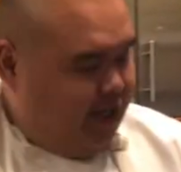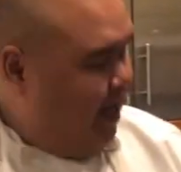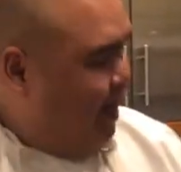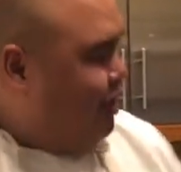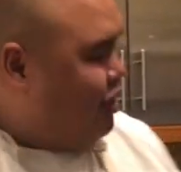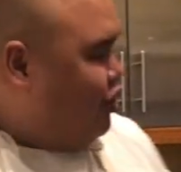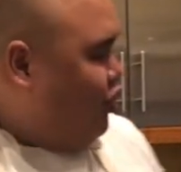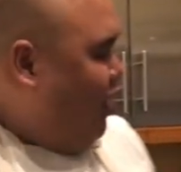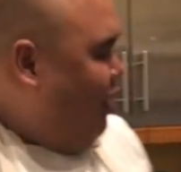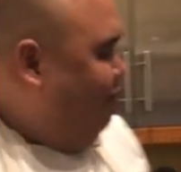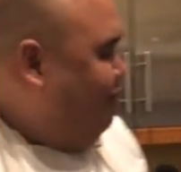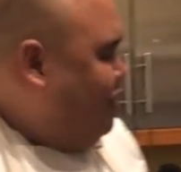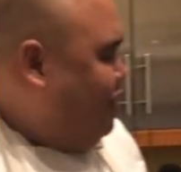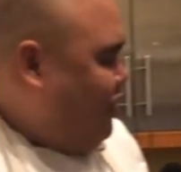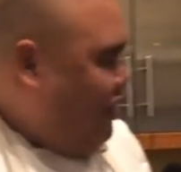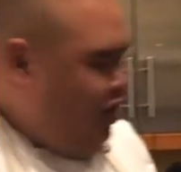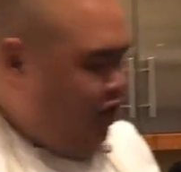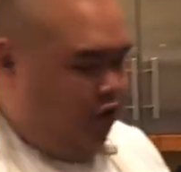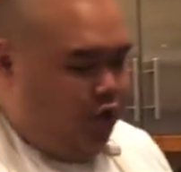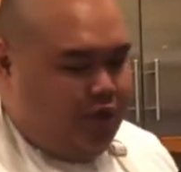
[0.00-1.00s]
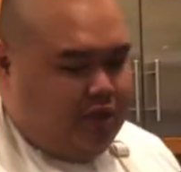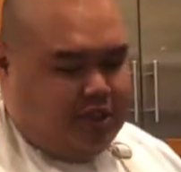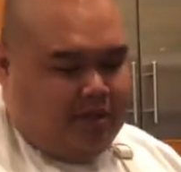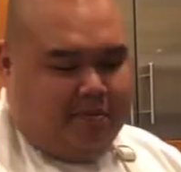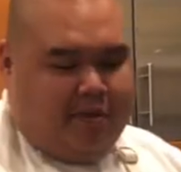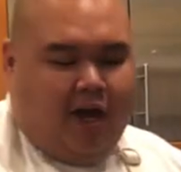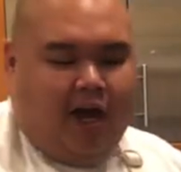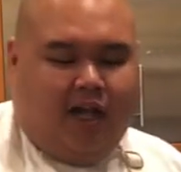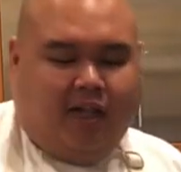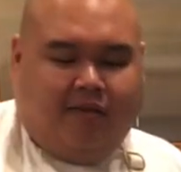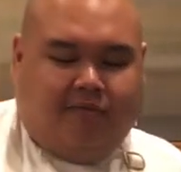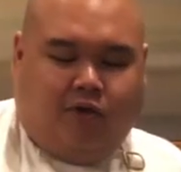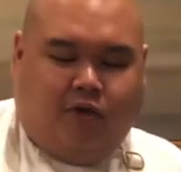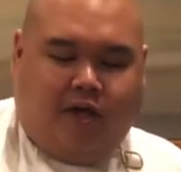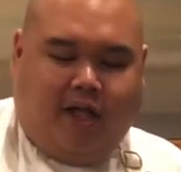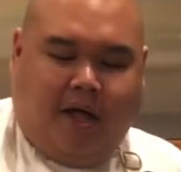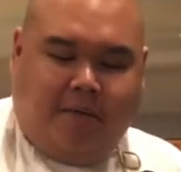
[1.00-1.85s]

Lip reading: Yeah, so I have a skillet going with some olive oil.